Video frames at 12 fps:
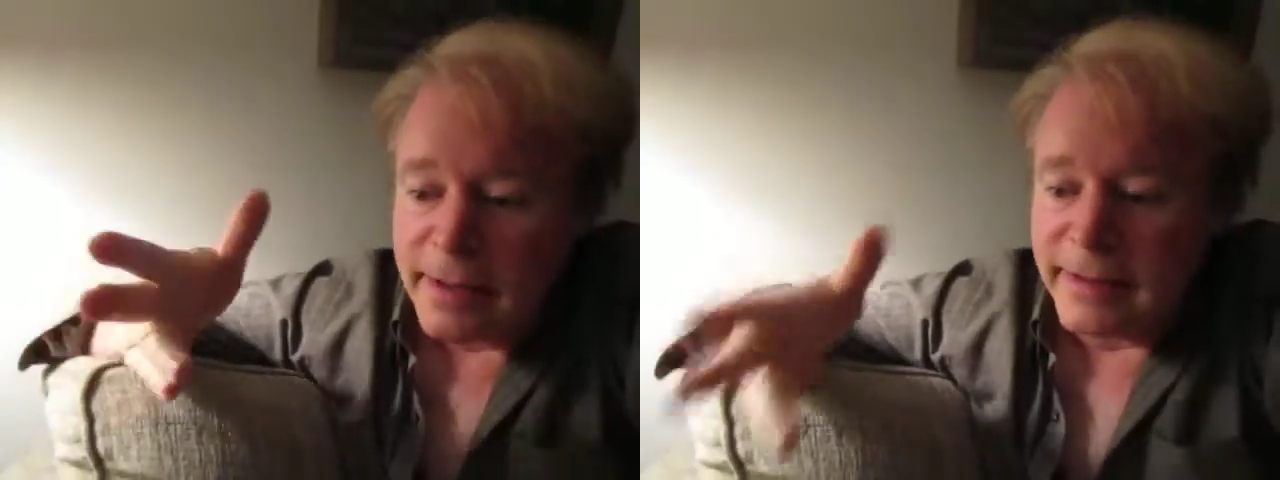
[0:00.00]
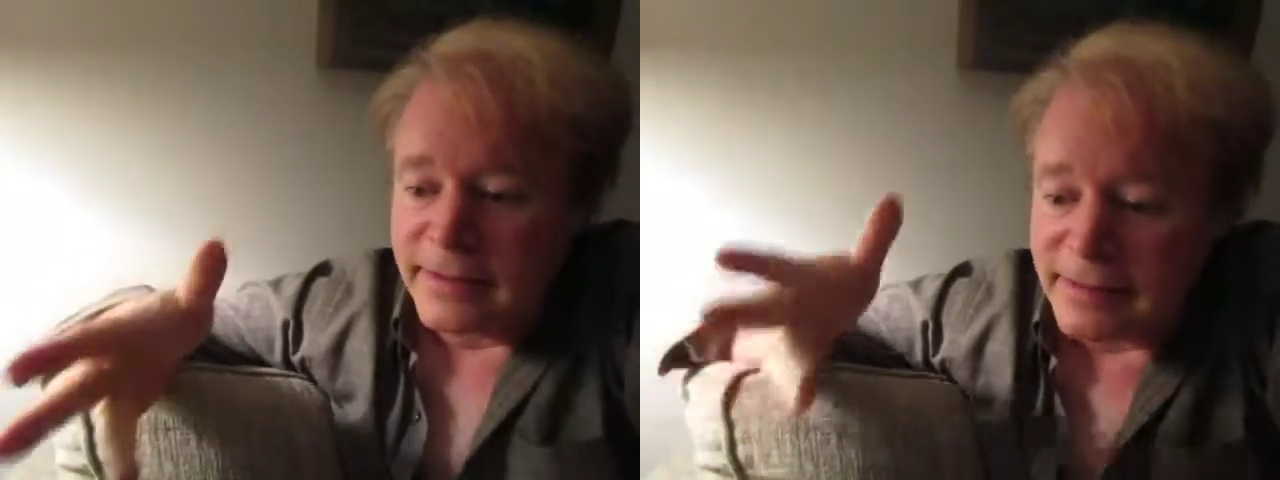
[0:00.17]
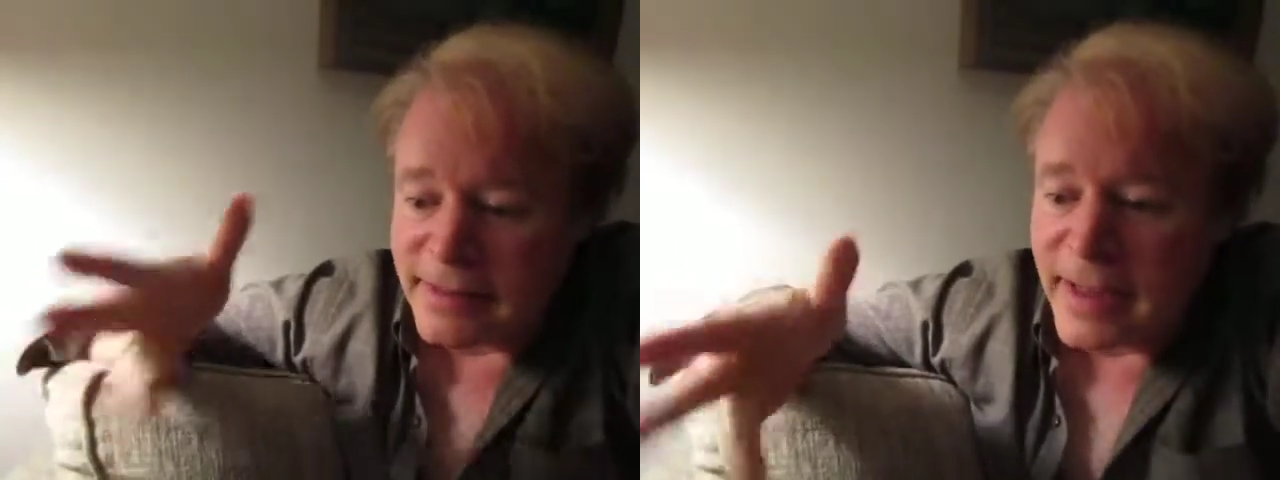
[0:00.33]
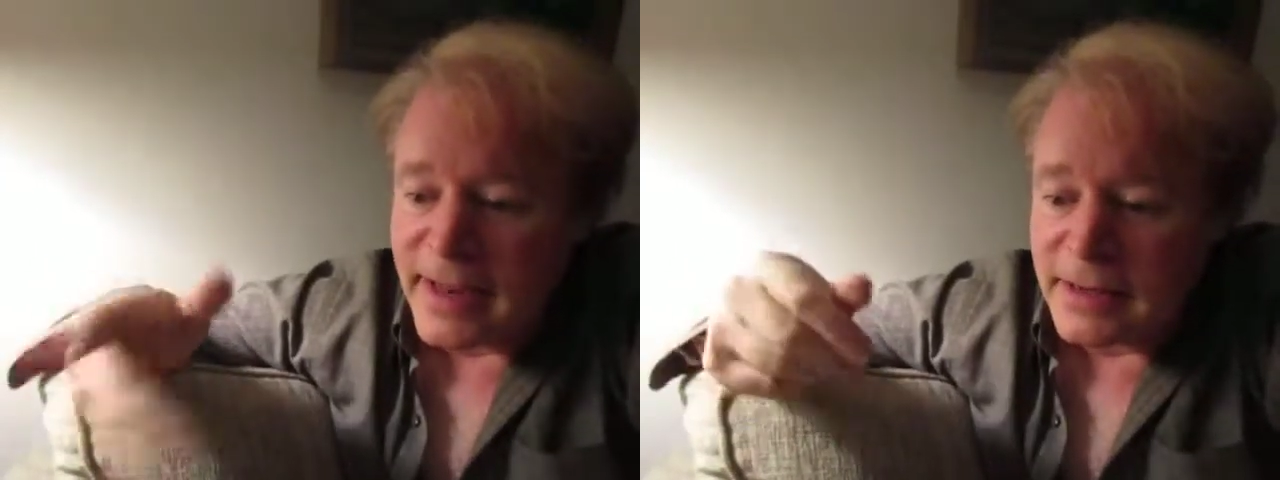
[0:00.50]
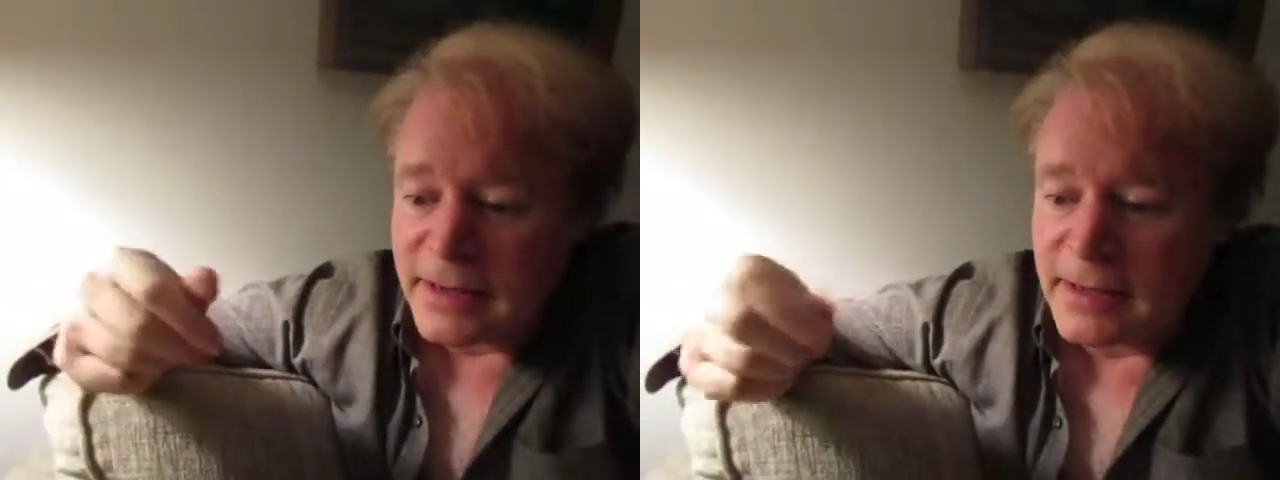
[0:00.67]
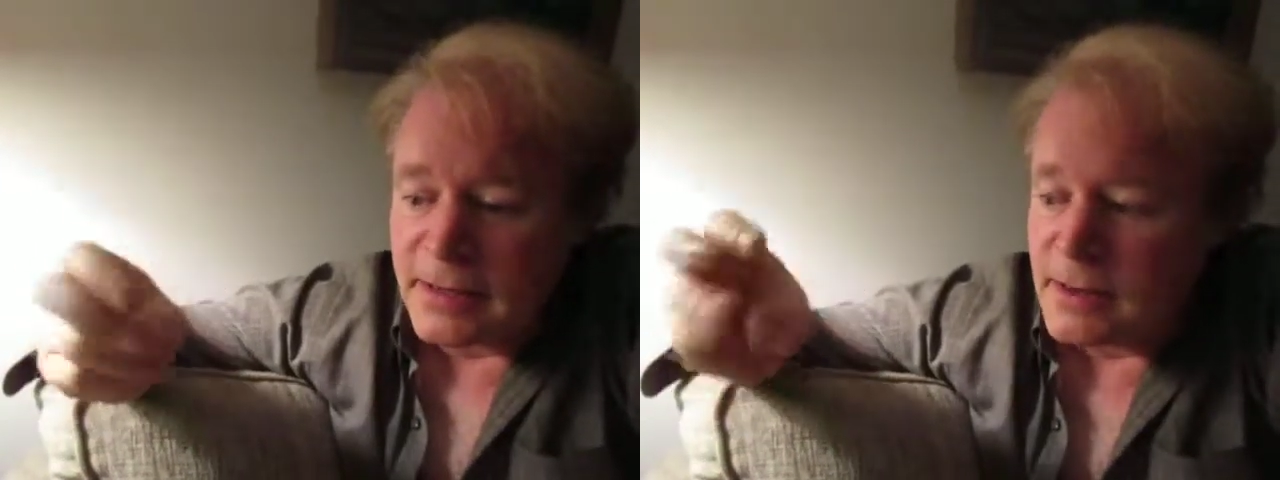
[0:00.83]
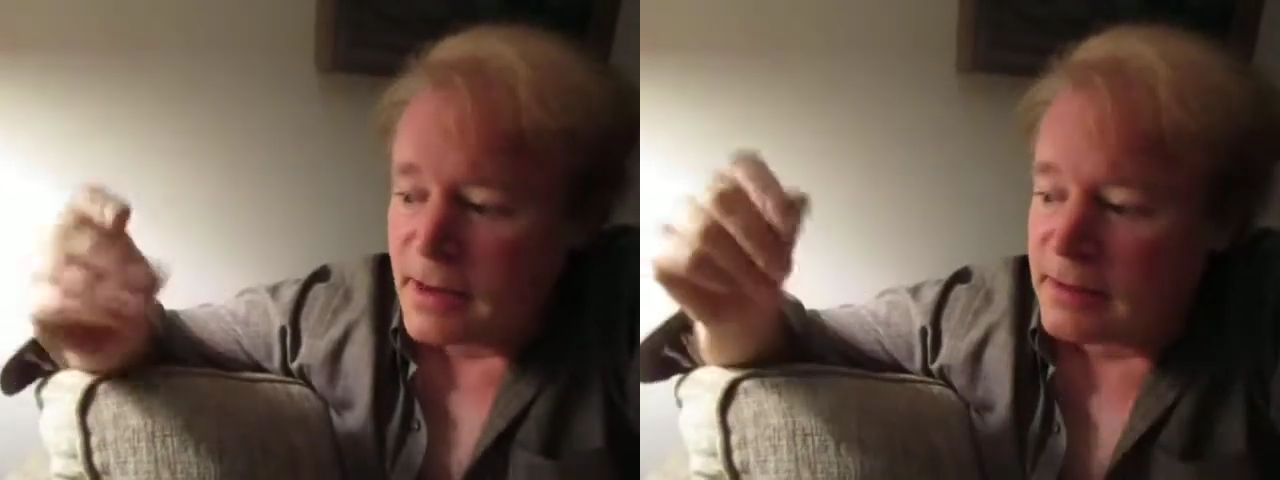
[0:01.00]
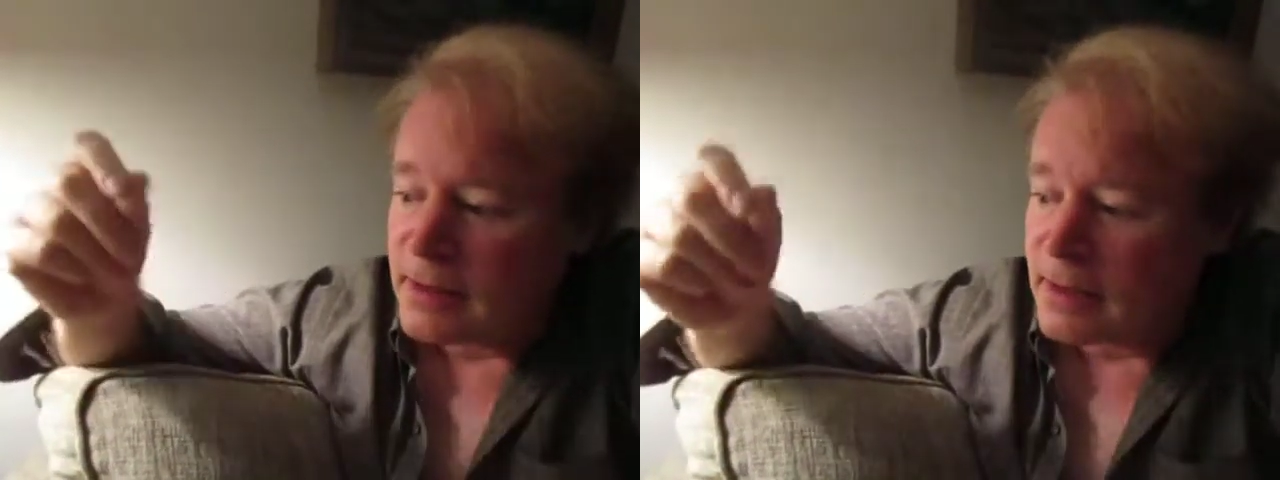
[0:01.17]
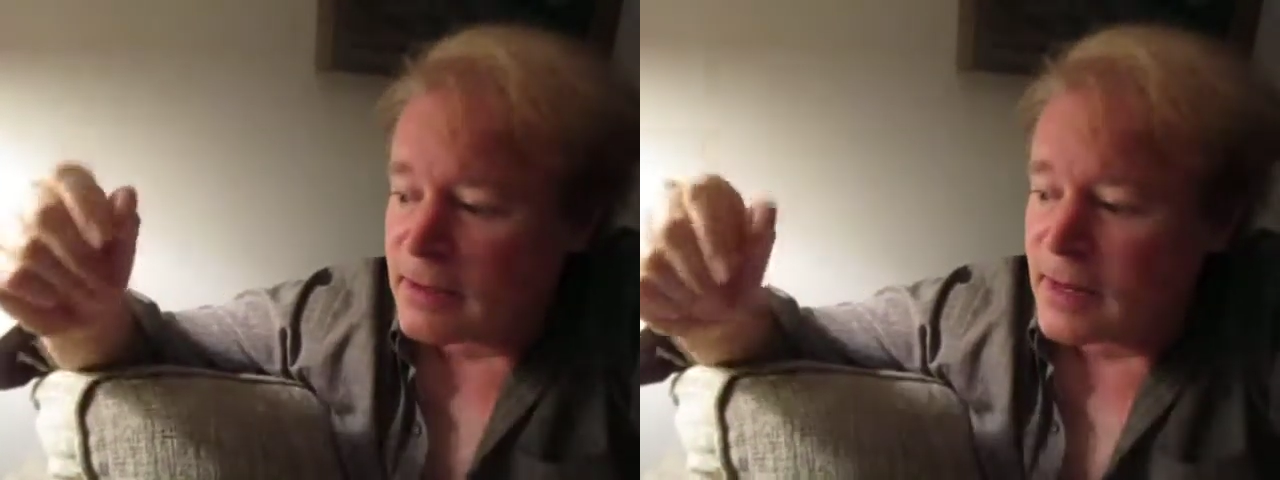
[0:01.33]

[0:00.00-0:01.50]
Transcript: it landed, I thought